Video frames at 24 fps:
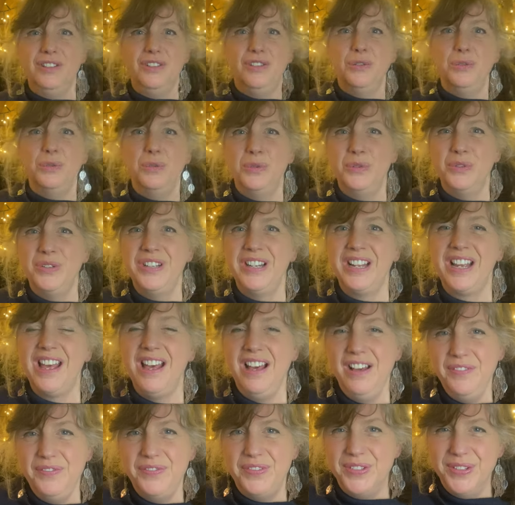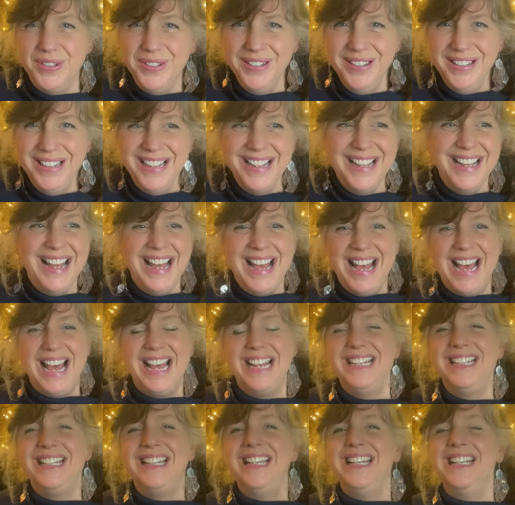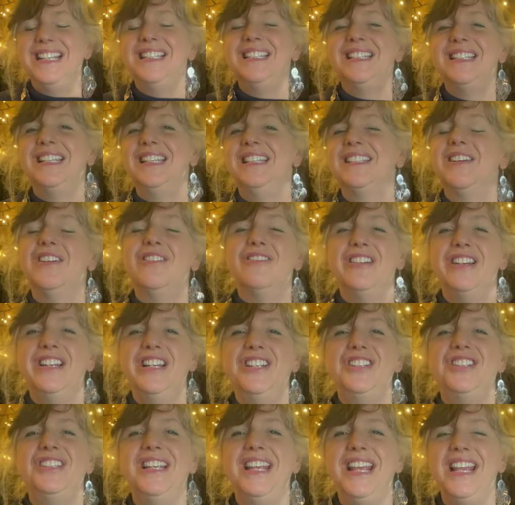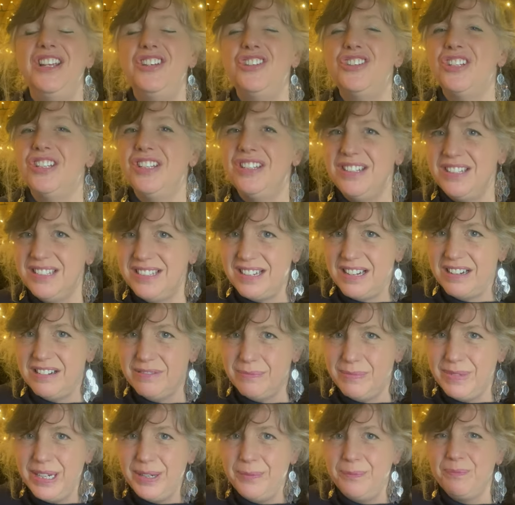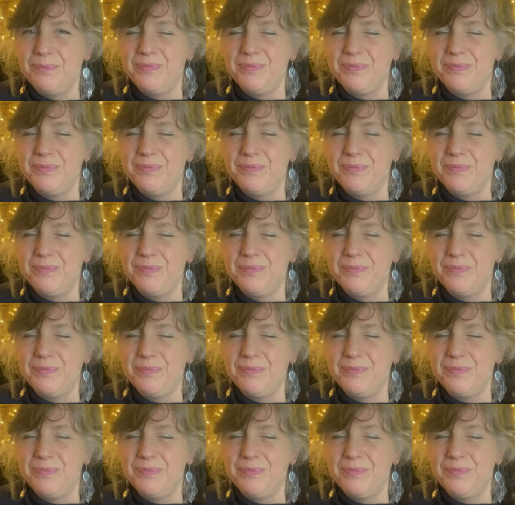Dawn Coven, and this is our initiation ceremony.